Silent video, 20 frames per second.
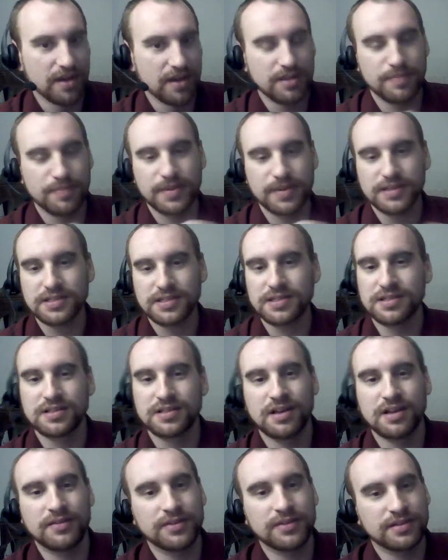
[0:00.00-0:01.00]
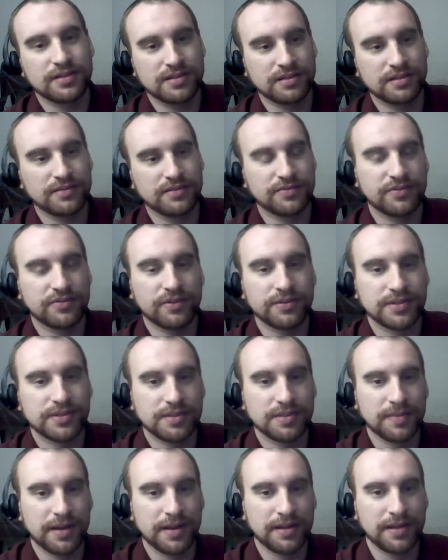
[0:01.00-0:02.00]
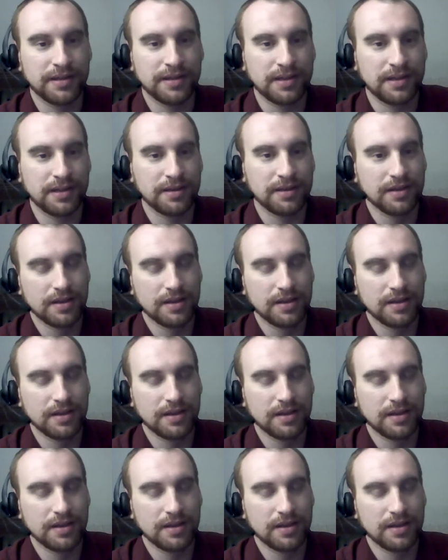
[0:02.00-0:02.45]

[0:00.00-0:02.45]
The Pixies is obviously influenced by the